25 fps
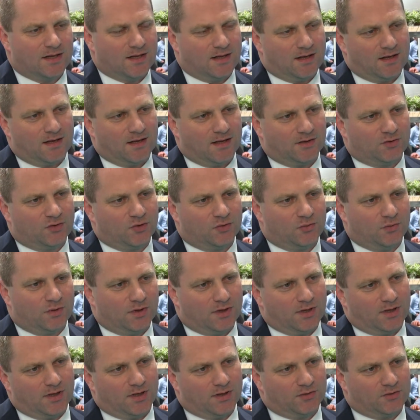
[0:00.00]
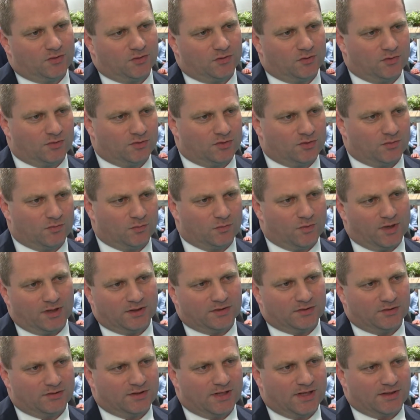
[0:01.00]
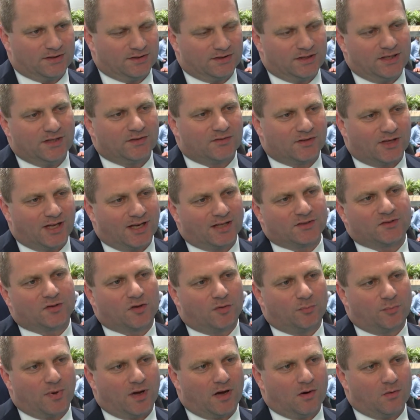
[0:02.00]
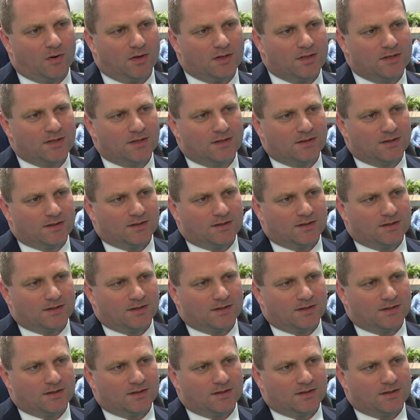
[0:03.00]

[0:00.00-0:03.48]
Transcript: Uh, uh, to, to, to that need electrical power.